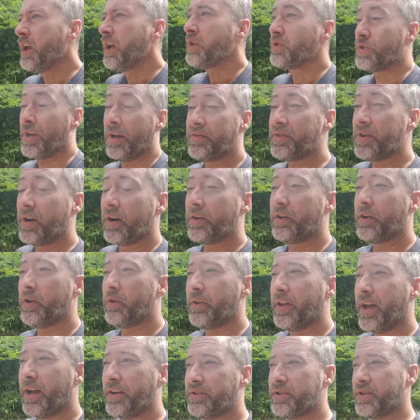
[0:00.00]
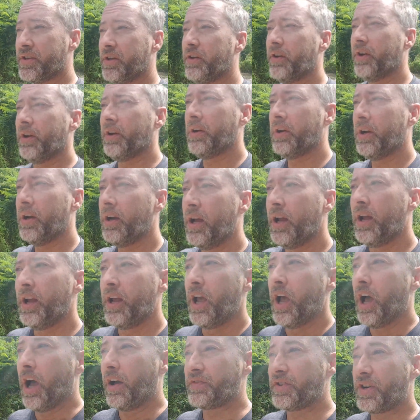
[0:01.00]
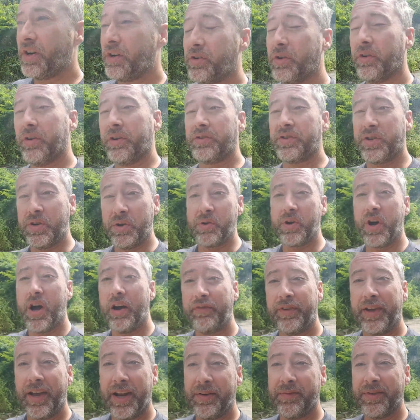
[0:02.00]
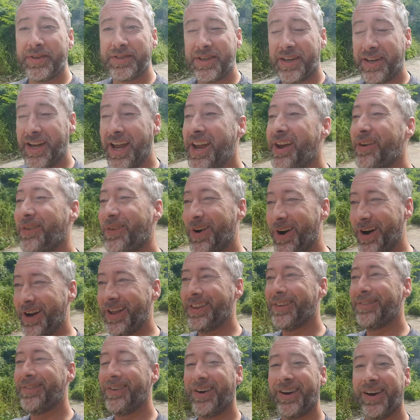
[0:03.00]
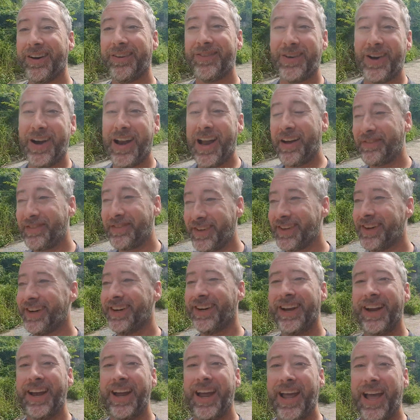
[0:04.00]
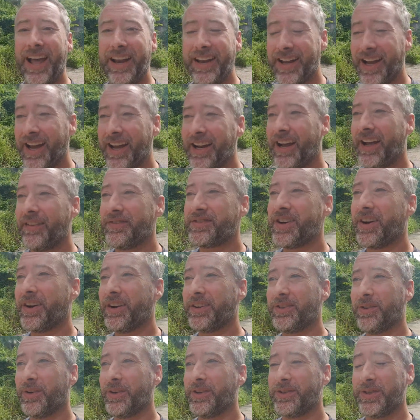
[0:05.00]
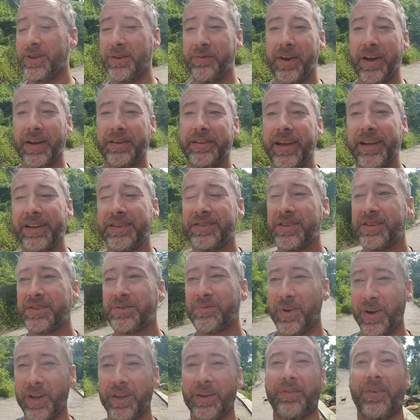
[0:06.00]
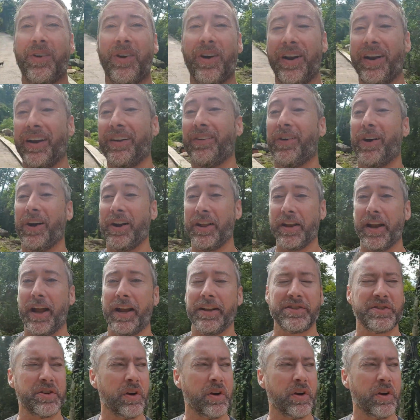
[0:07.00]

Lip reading: So I started doing that too. I've started doing 2 coffee enemas a day, 1 in the morning, 1 after at night. I've started doing 2 meditations, 1 in the morning, 1 at night.